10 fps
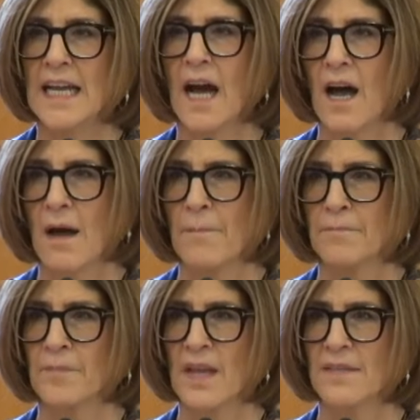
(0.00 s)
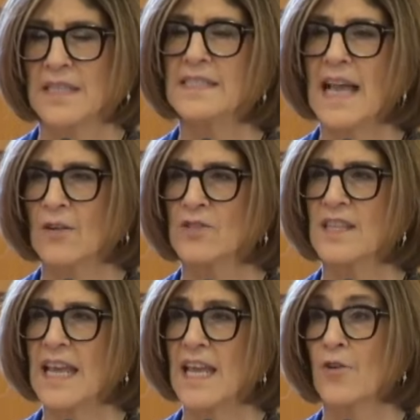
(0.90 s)
um, the sounds
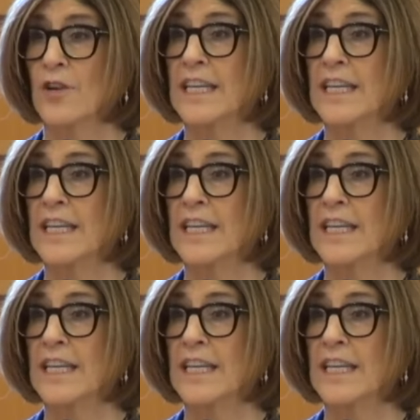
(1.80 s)
they hear in